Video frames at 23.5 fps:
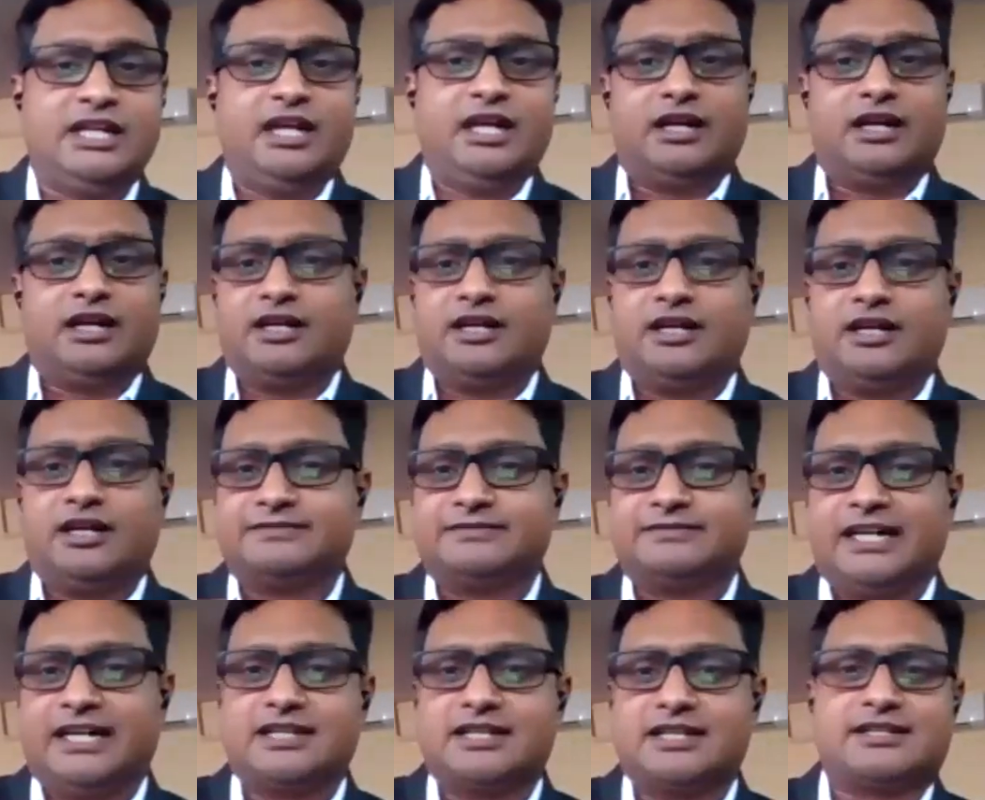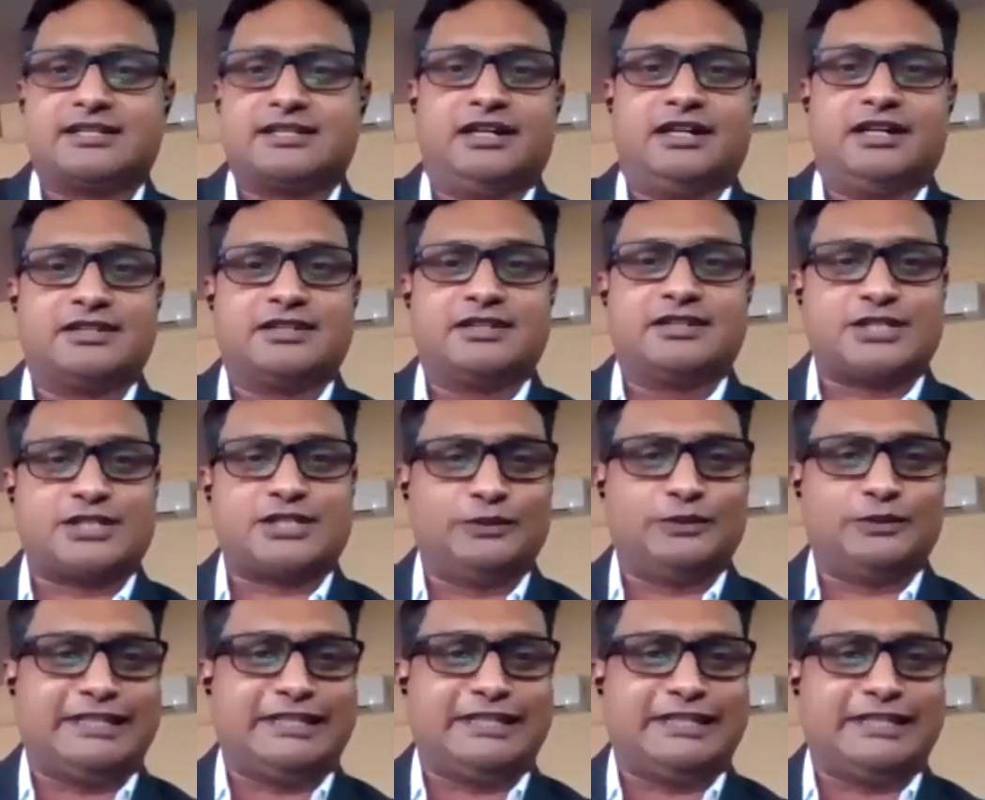Afghanistan,
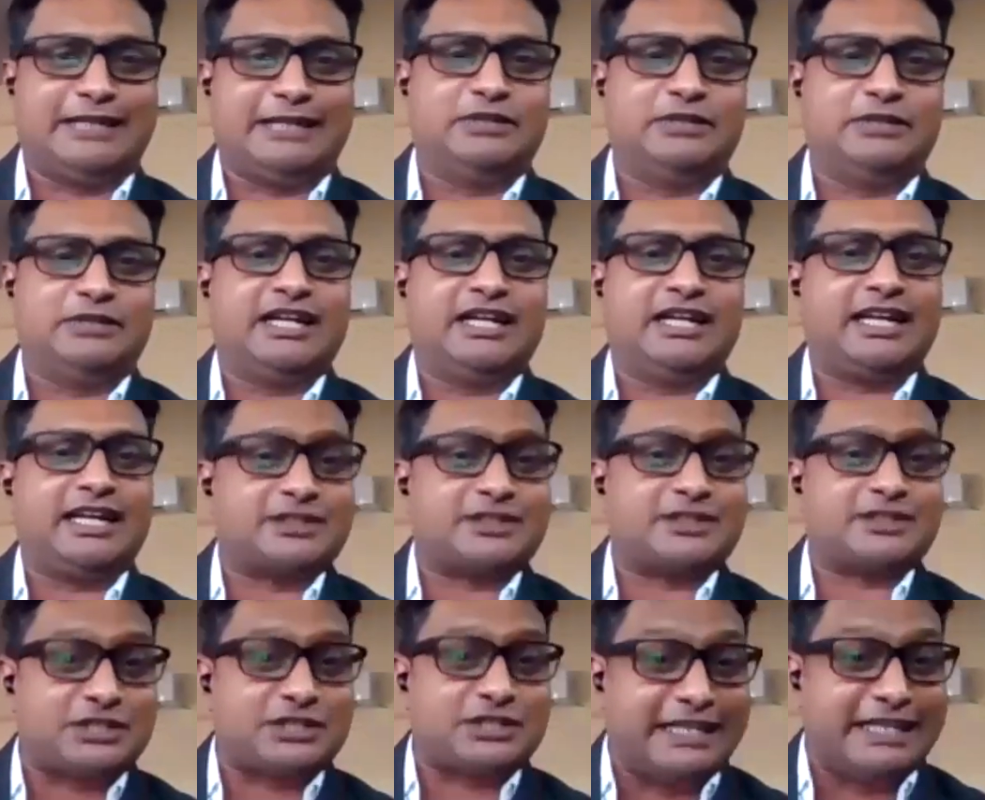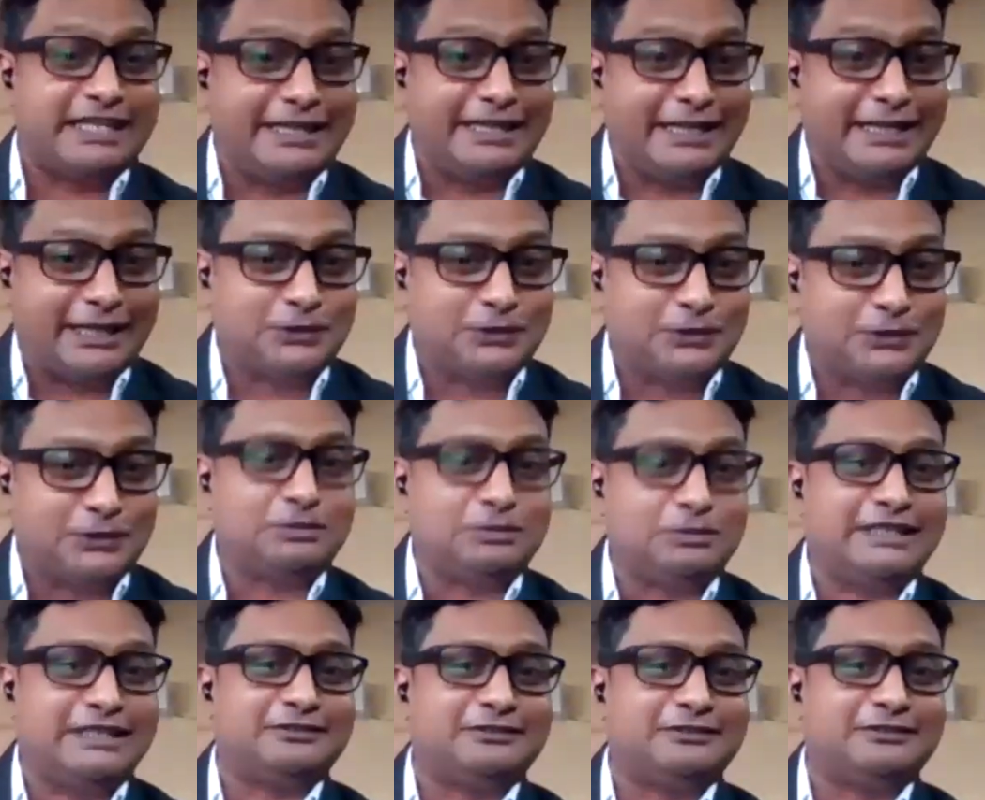Saudi Arabia, Syria, to
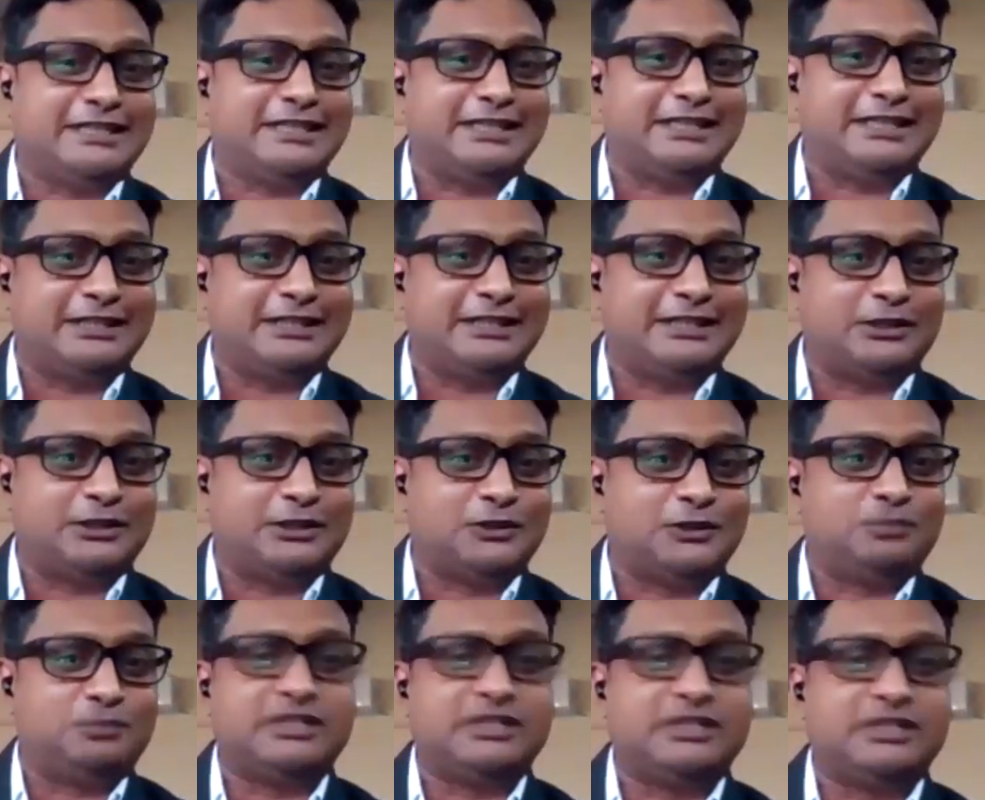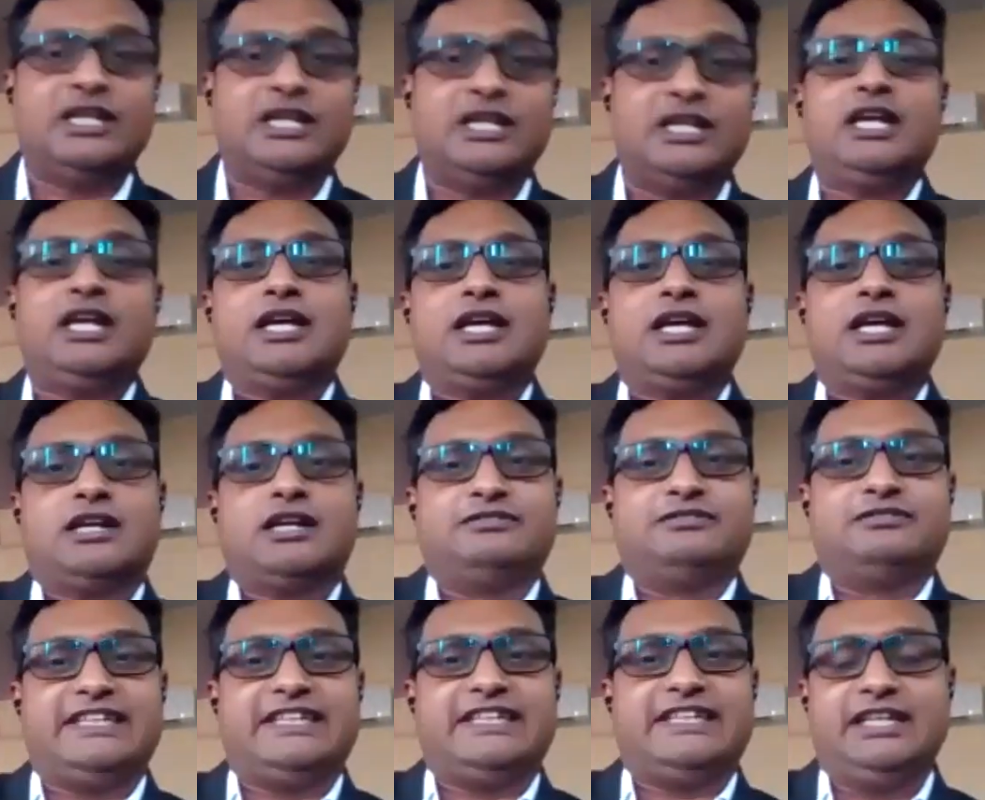be very open.
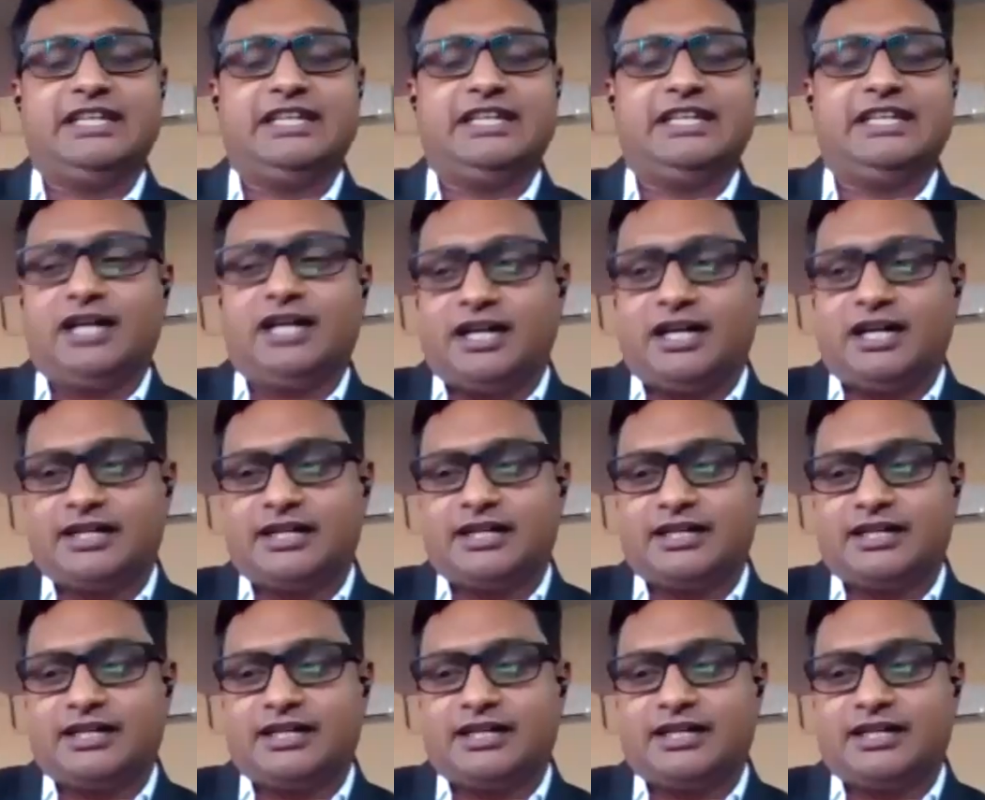We are